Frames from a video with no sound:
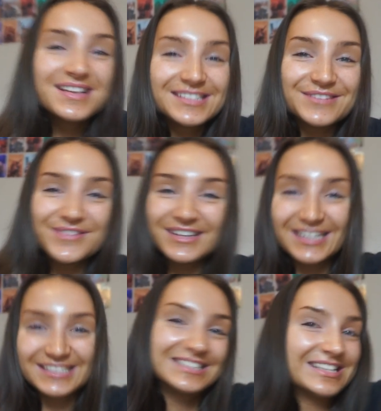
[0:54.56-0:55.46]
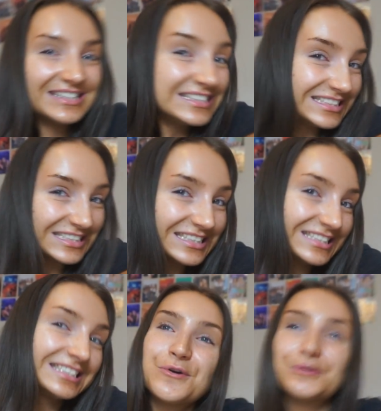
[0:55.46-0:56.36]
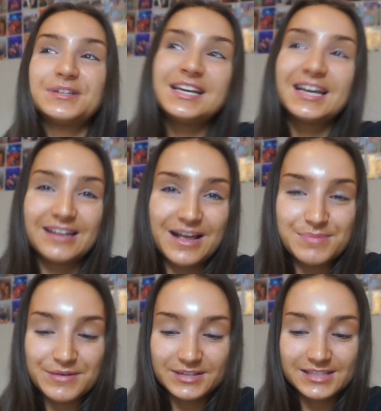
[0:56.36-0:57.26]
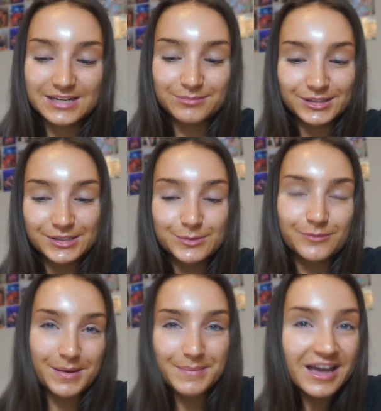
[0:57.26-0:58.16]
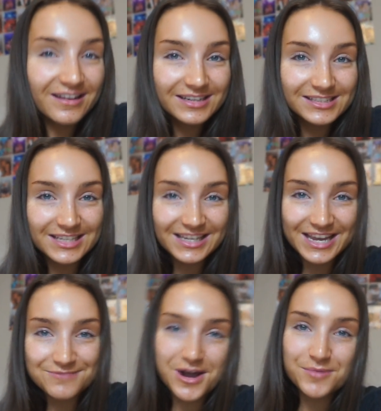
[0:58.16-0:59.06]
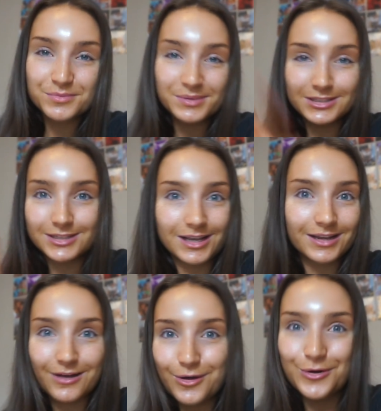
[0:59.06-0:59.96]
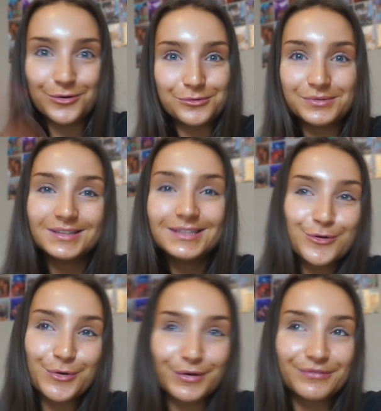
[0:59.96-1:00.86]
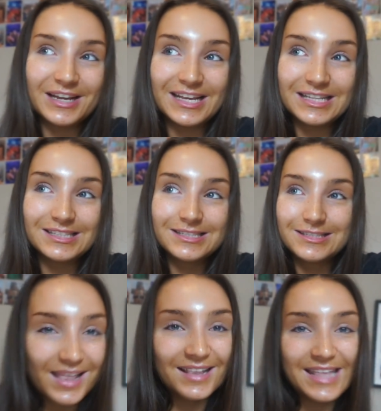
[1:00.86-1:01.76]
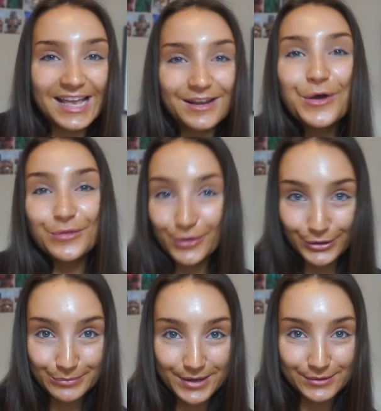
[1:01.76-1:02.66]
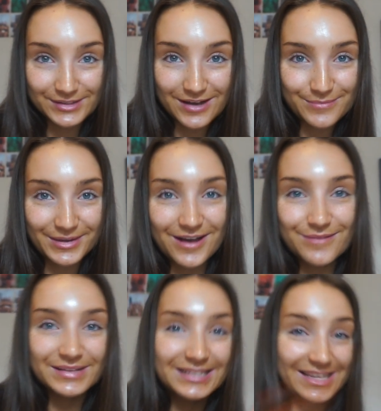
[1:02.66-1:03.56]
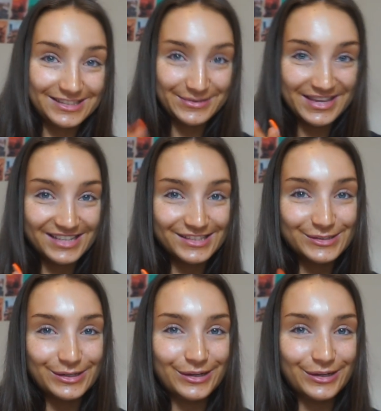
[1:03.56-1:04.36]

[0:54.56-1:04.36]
So I'm very excited. Already had like birthday celebrations with my parents. They came up and we did like a whole tour of Leeds. And then the home girls are coming up next weekend, so